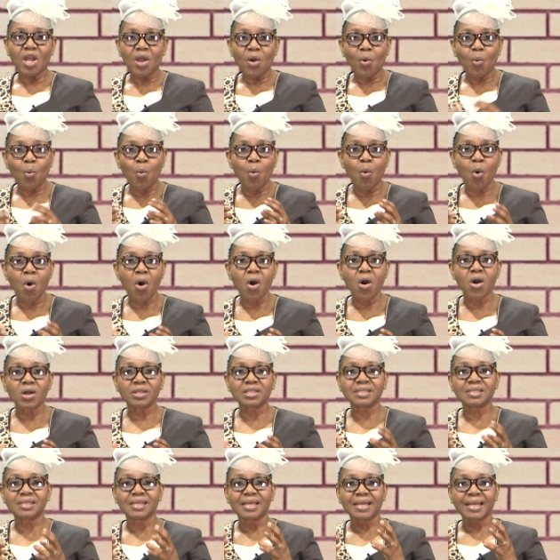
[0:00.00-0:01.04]

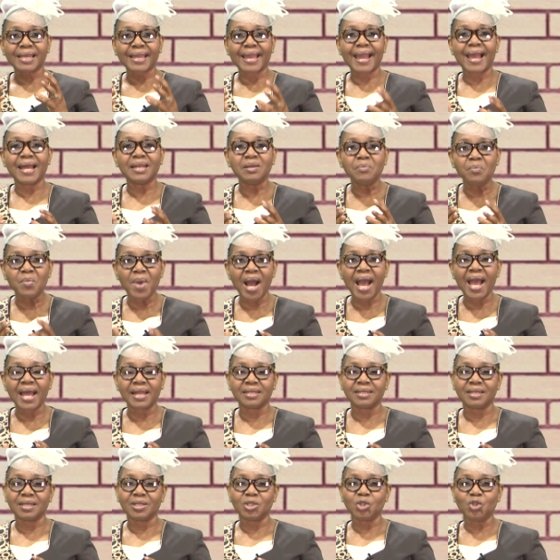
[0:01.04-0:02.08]
What can
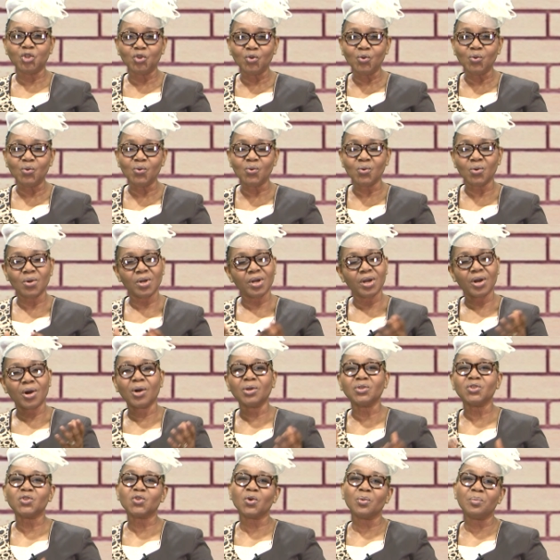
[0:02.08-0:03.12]
man do
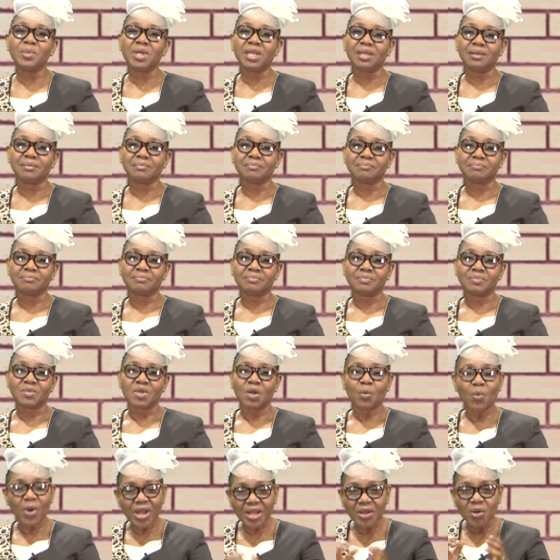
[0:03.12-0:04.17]
unto me?"
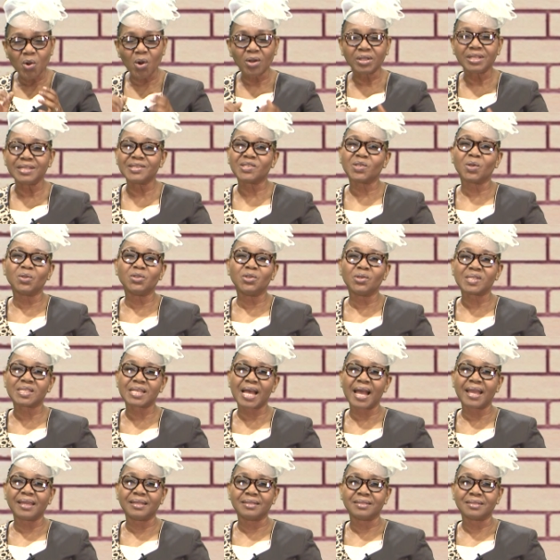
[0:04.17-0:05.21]
When God is on your
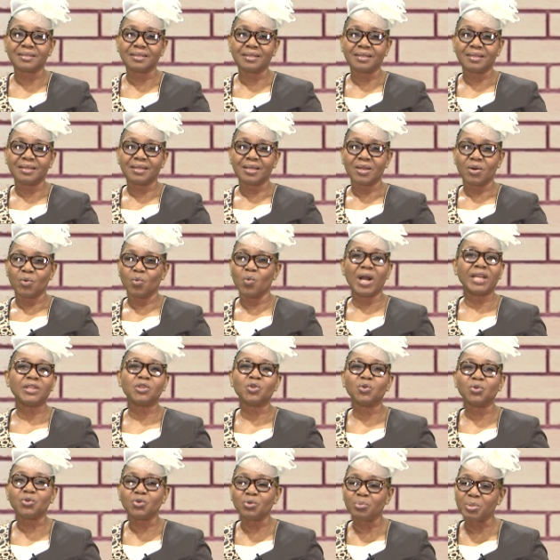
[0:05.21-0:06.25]
side, why
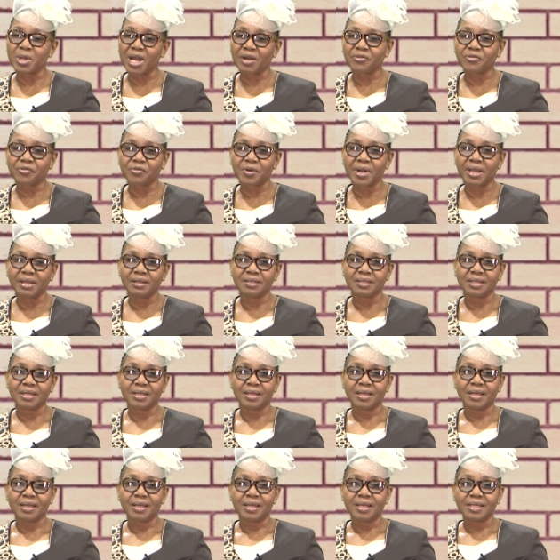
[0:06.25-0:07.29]
should you be afraid?
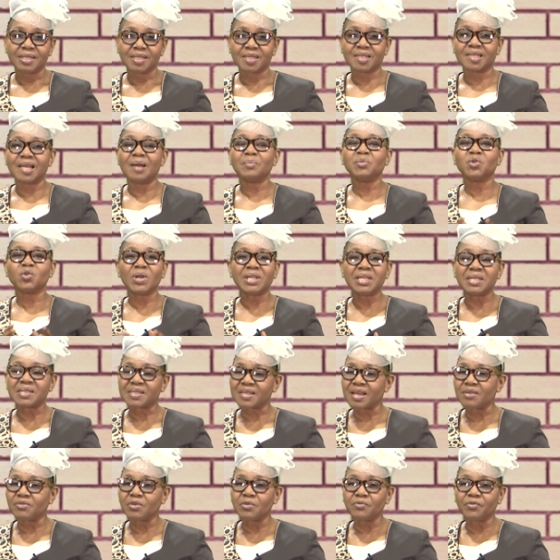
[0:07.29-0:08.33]
Psalm
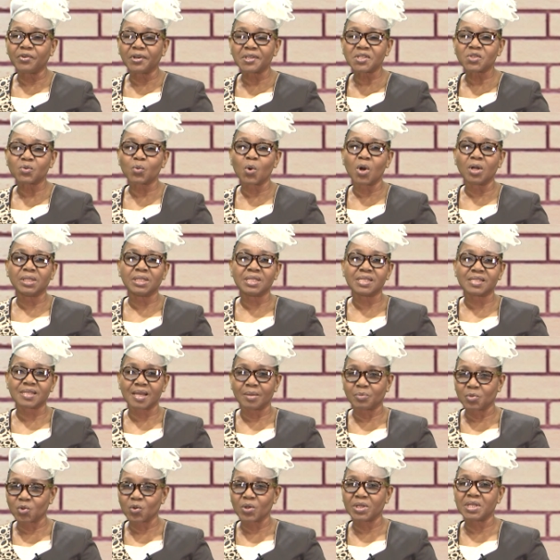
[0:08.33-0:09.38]
27 verse 1.
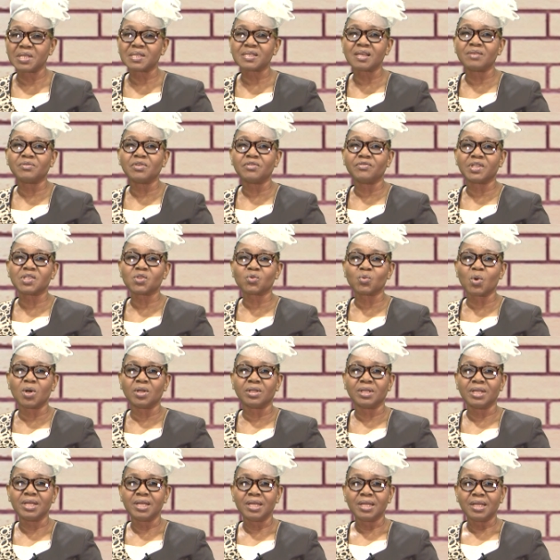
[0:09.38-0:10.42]
Psalm 27 verse
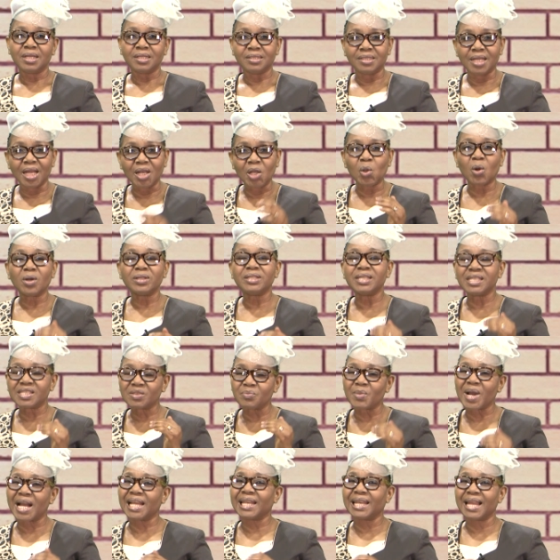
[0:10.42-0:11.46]
1. "The Lord is
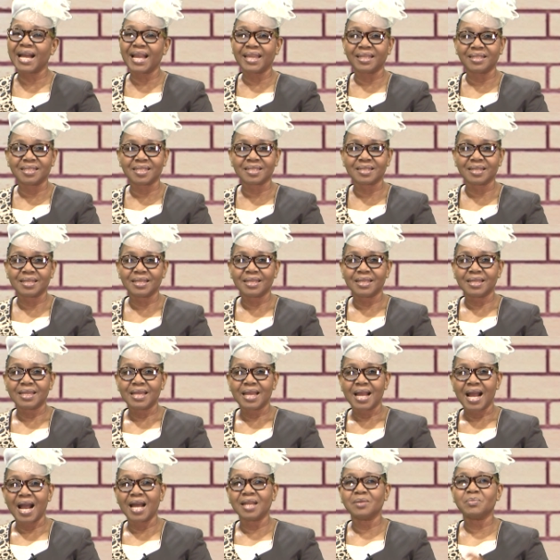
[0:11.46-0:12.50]
my light
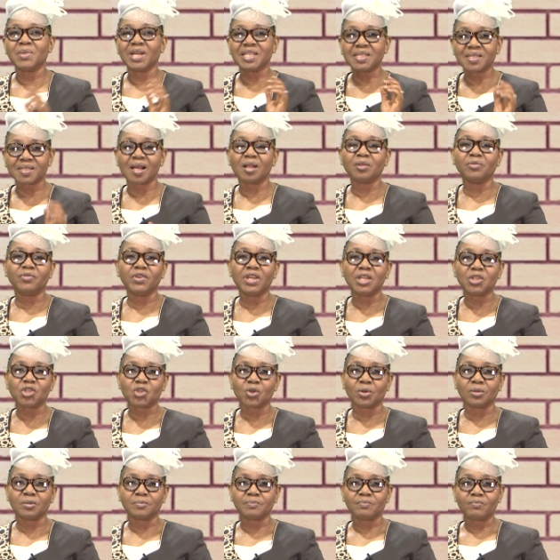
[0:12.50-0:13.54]
and my
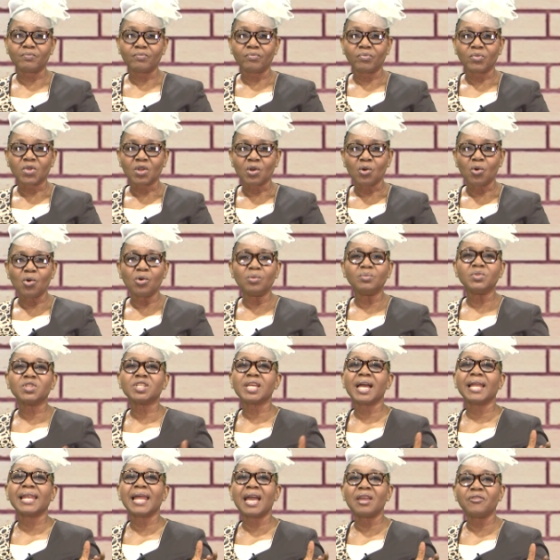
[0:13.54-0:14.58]
salvation. Whom
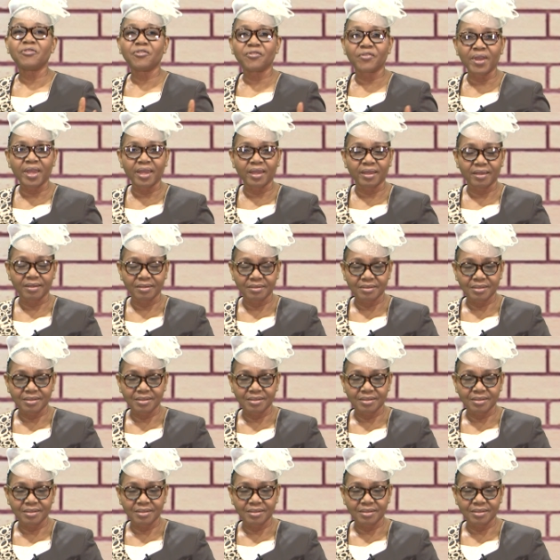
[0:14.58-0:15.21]
shall I fear?